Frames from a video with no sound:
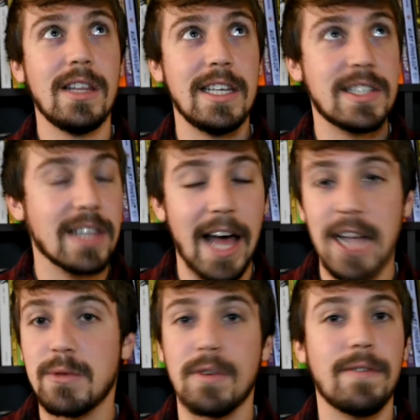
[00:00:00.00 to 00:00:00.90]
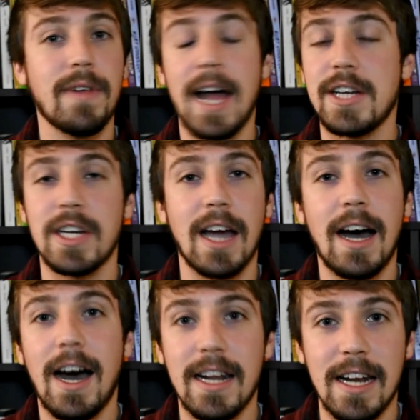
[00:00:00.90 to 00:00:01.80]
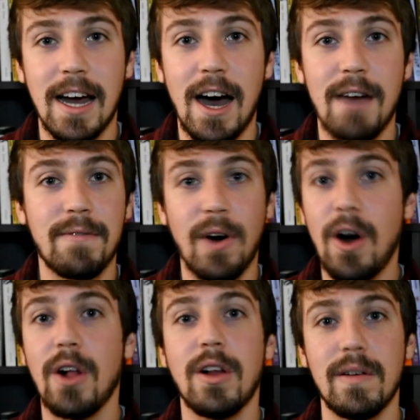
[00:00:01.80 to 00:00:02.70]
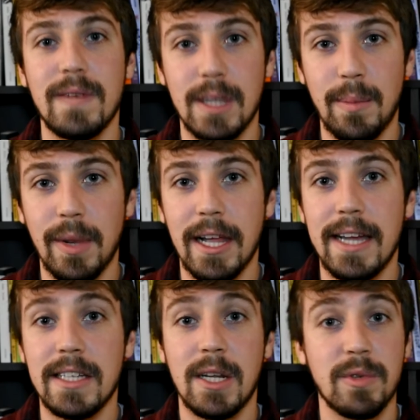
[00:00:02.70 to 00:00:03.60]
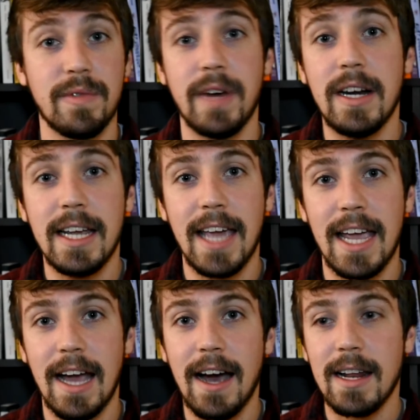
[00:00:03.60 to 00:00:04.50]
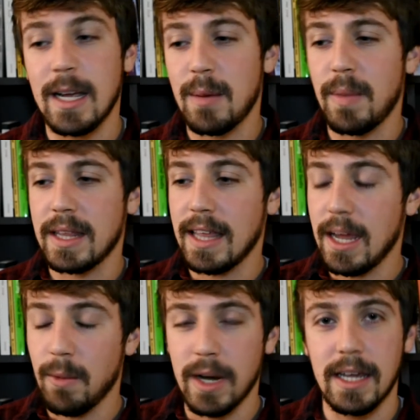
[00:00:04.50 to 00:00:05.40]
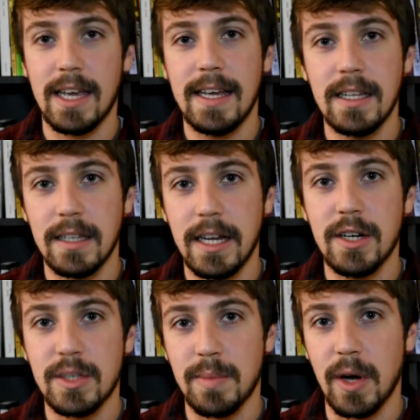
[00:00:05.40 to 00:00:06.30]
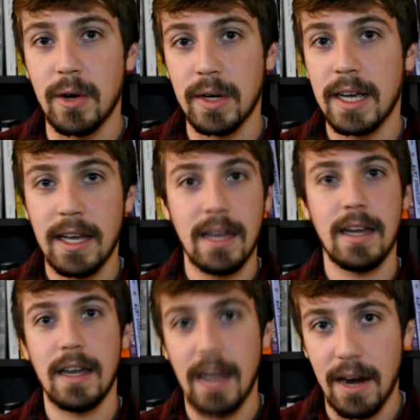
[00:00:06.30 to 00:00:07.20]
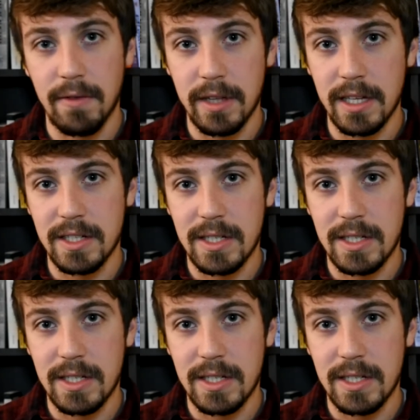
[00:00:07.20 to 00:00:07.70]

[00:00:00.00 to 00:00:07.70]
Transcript: These lights were flashing on and off all over the place, and it was very chaotic. But then when King Lear spoke, everything